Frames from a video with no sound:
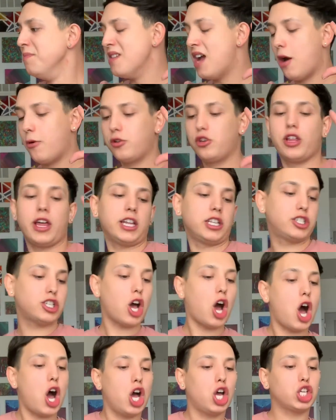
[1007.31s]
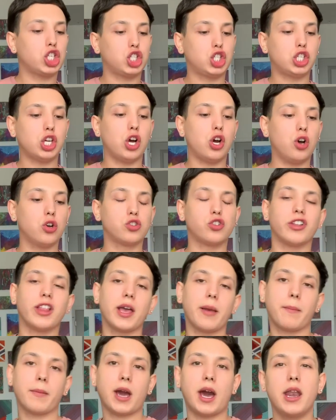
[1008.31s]
I want to do like talk shows or
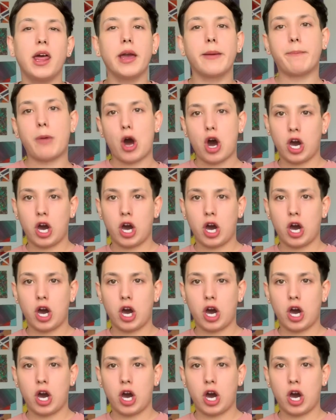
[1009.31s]
like kind of like